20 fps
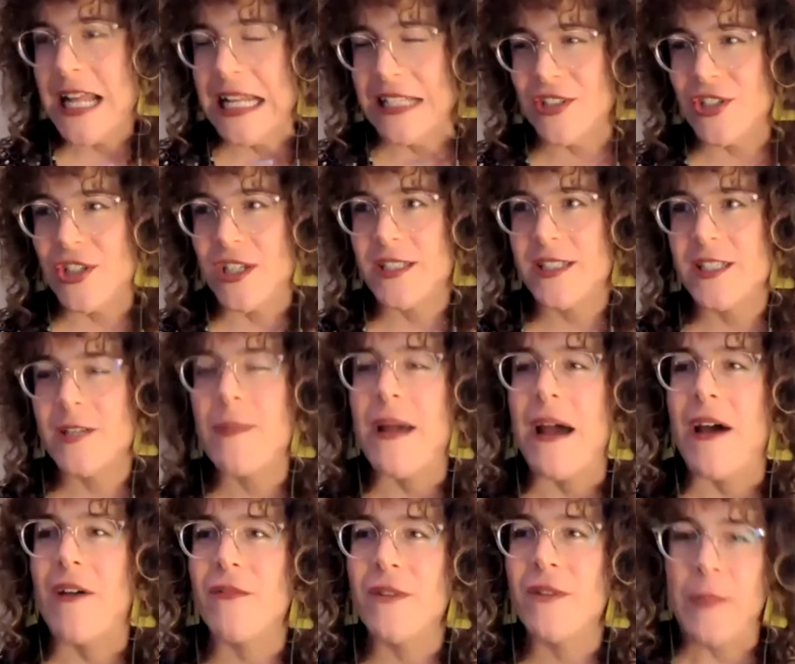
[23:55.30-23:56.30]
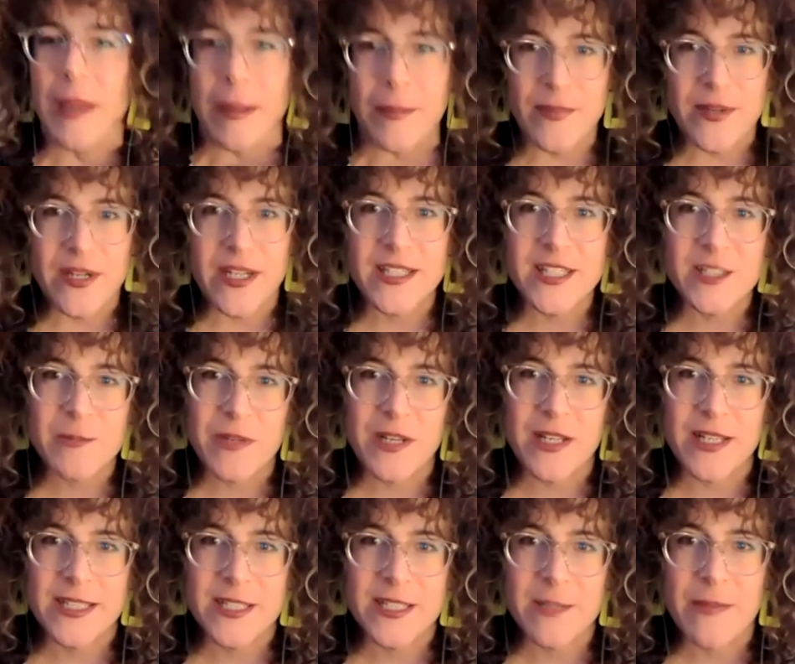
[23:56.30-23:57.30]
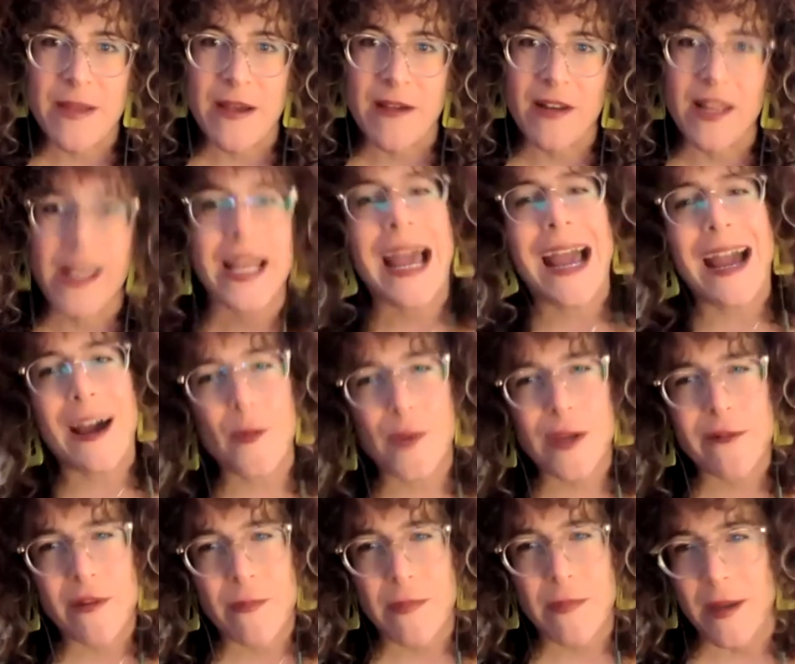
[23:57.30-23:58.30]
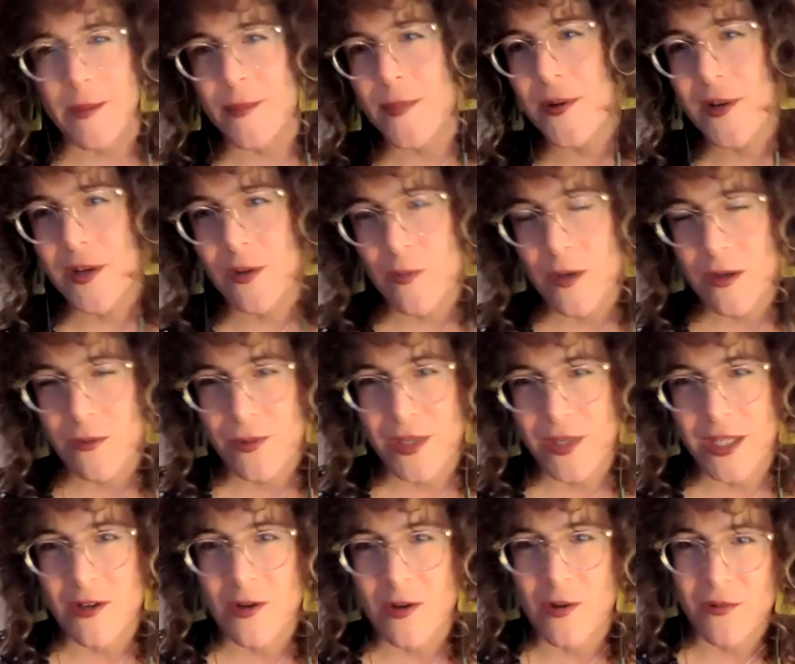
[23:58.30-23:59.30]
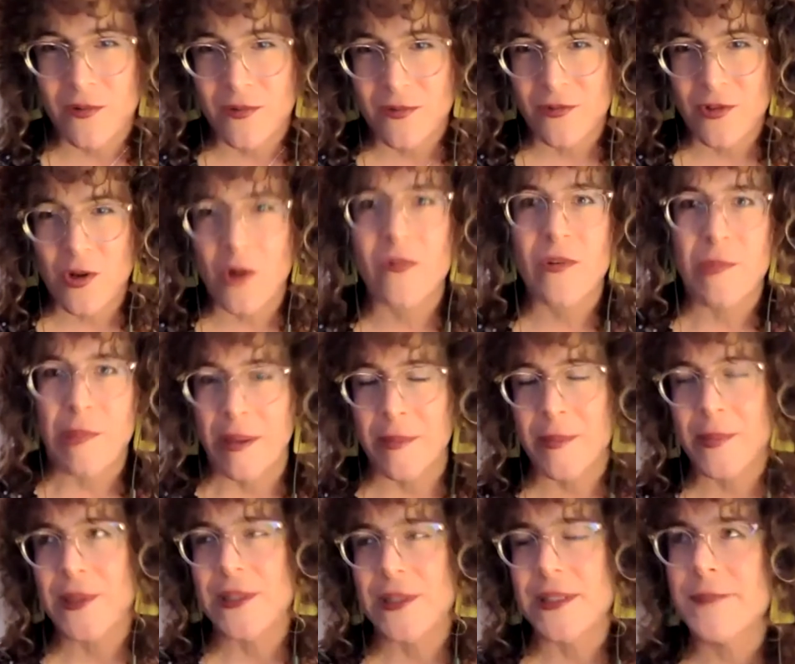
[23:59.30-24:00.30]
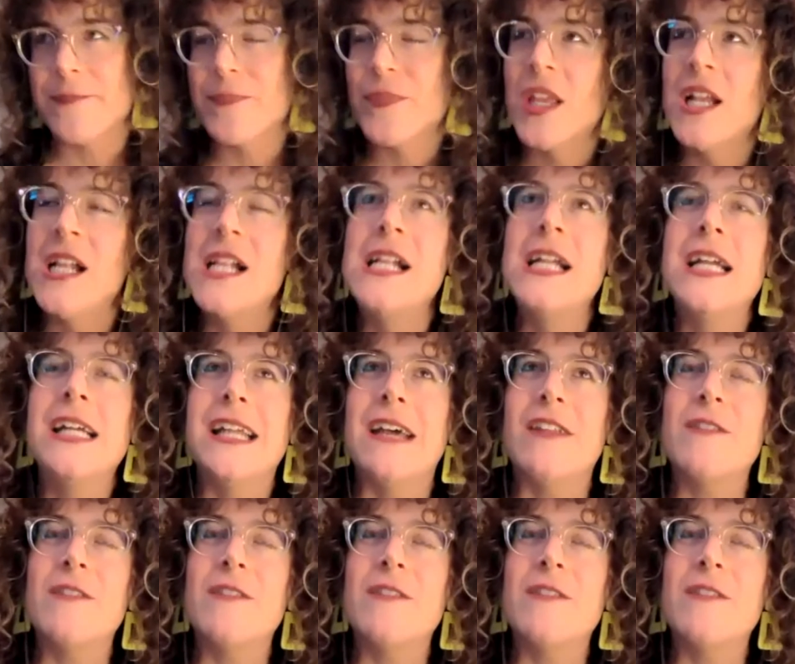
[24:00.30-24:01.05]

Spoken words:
just about remembrance, but it's about how we remember and what we don't remember. Now, the